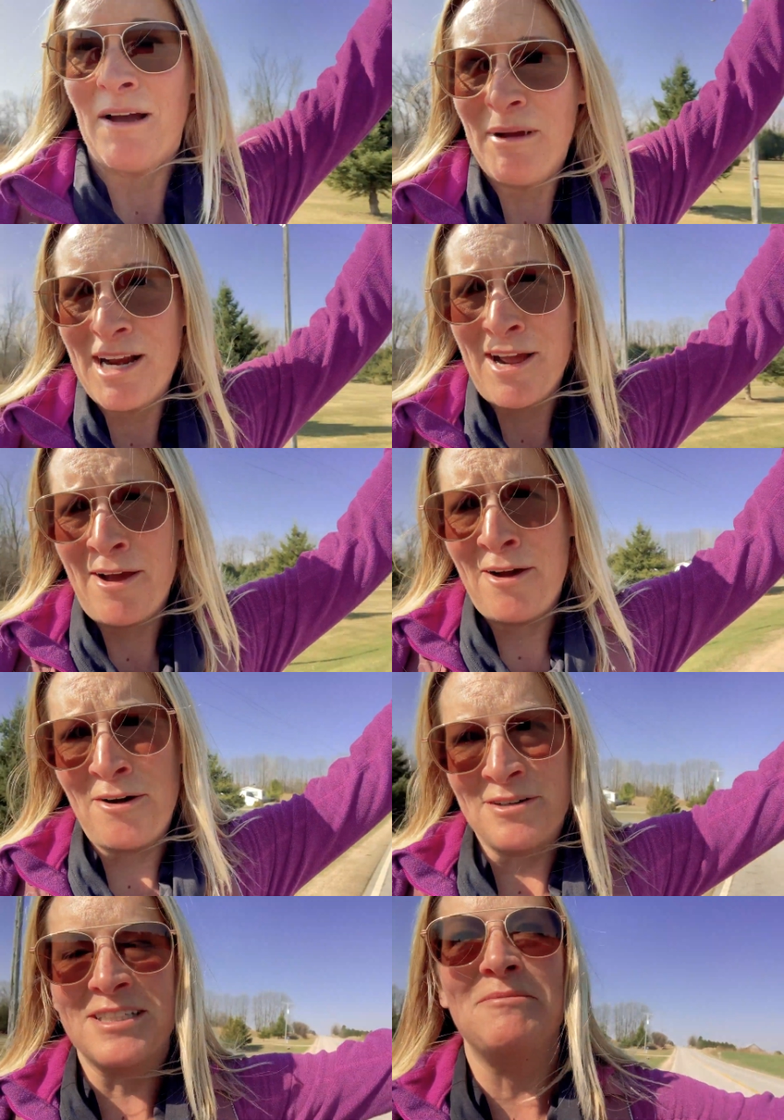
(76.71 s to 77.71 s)

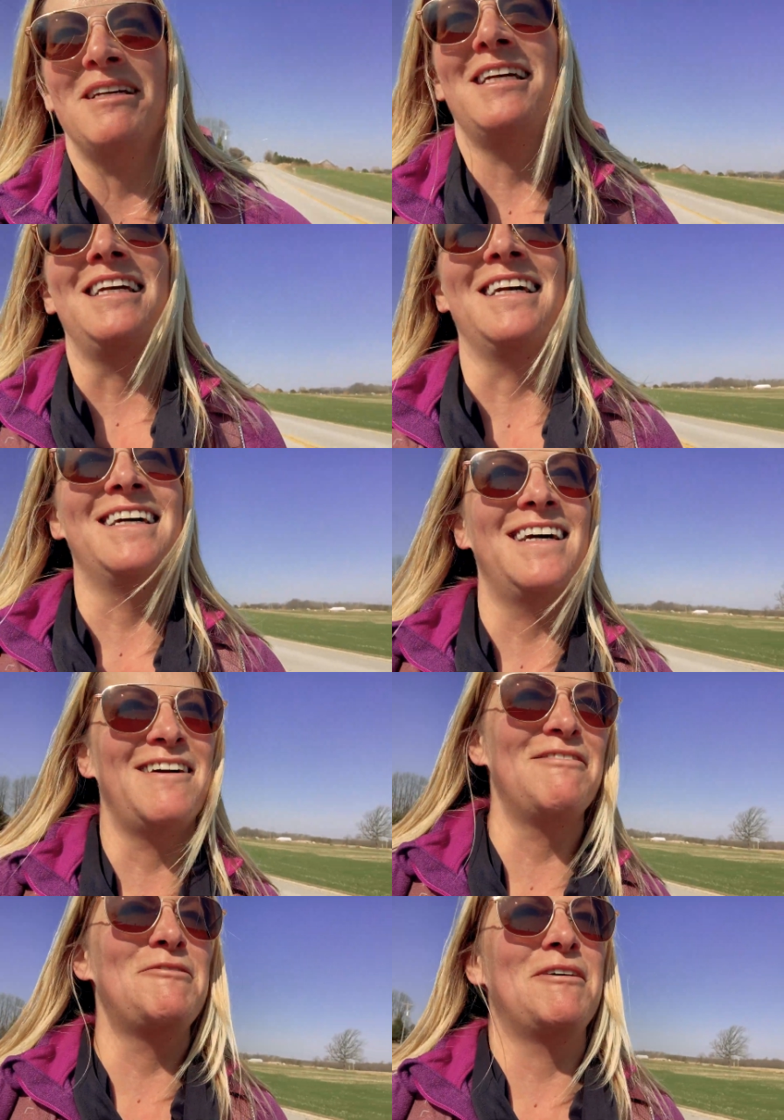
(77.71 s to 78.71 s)
Camino to me
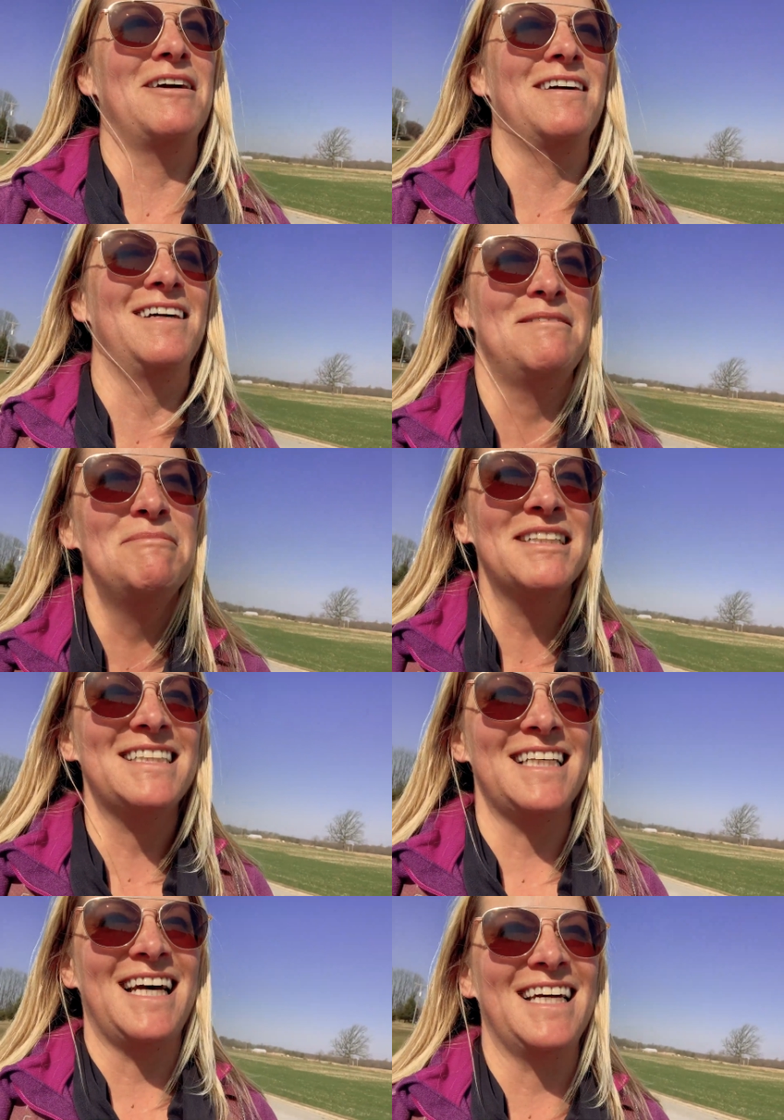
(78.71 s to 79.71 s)
everywhere. I
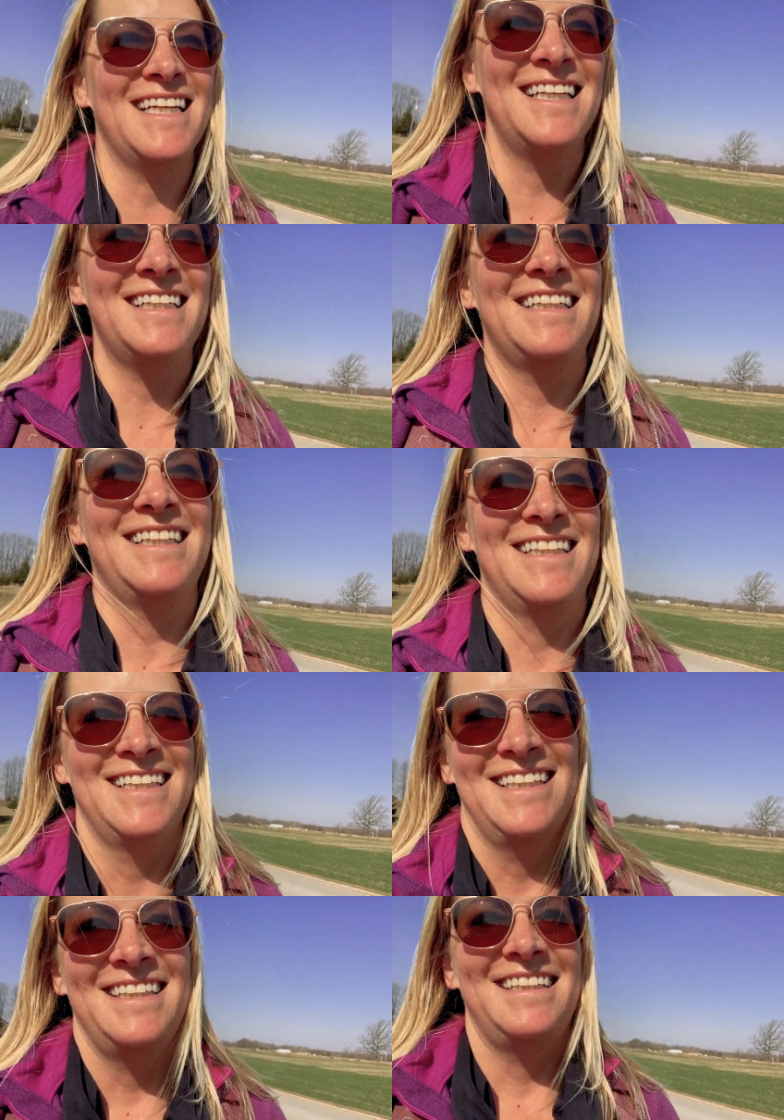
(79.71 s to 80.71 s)
miss that.
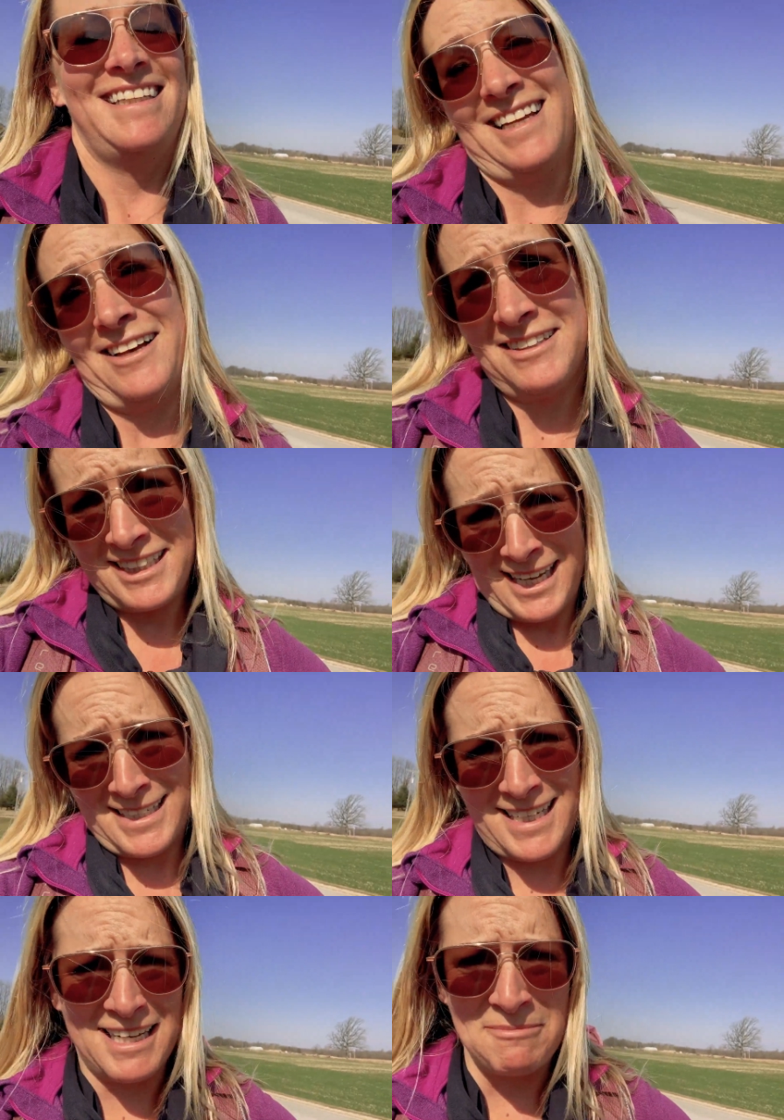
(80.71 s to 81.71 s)
I'll say
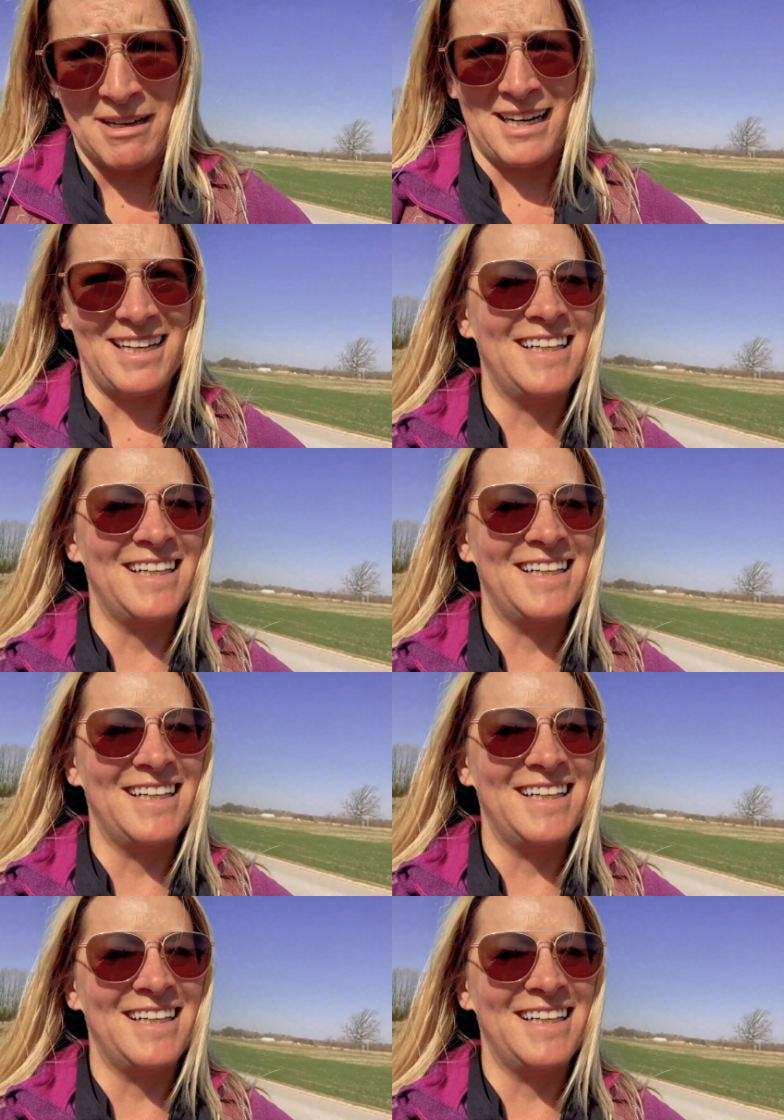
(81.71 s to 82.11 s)
it to anybody.